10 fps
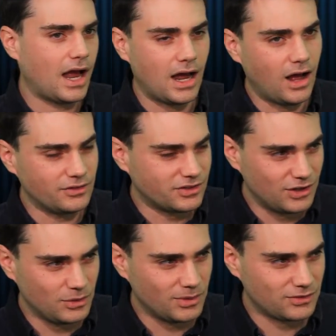I'll tell
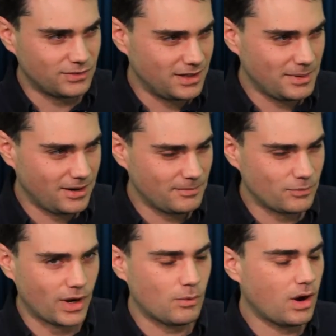you what's funny about it.
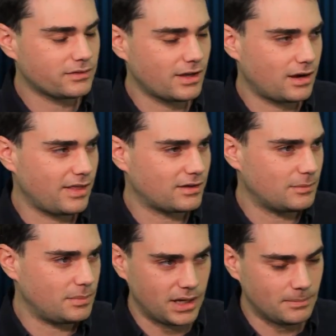When I walked out of that
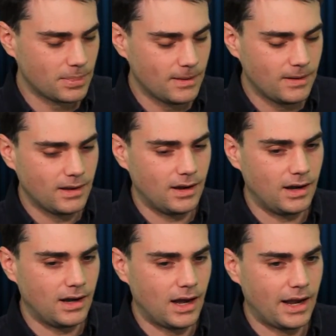debate,
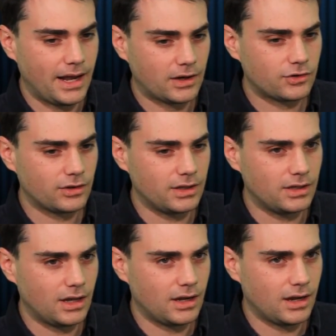
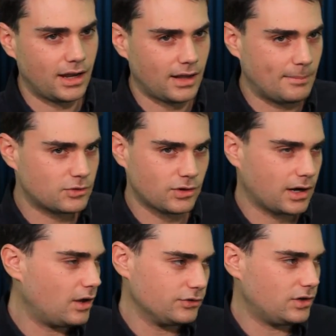I'm sure I
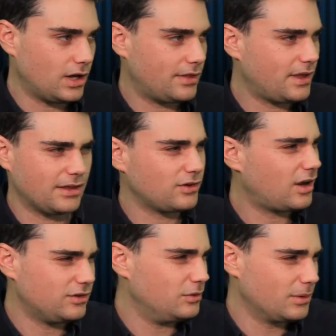called you. I think I
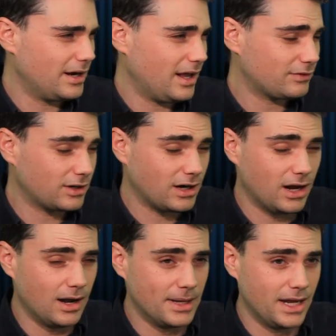talked to you right after,
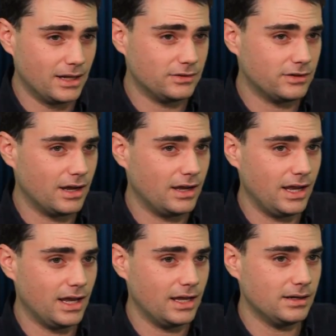
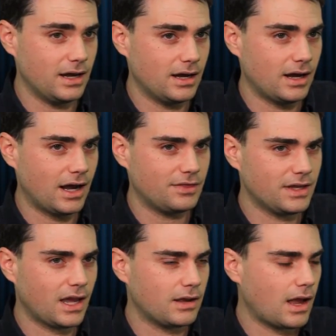and I
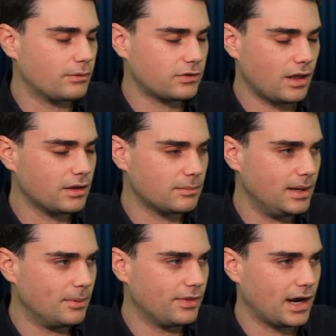think I was telling
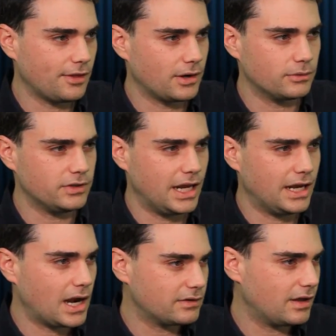people that I thought it was an 8
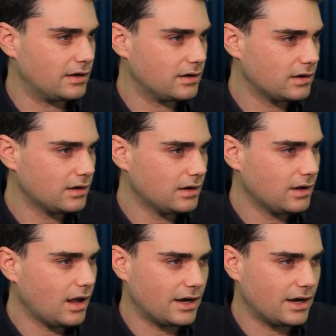out of 10. Okay.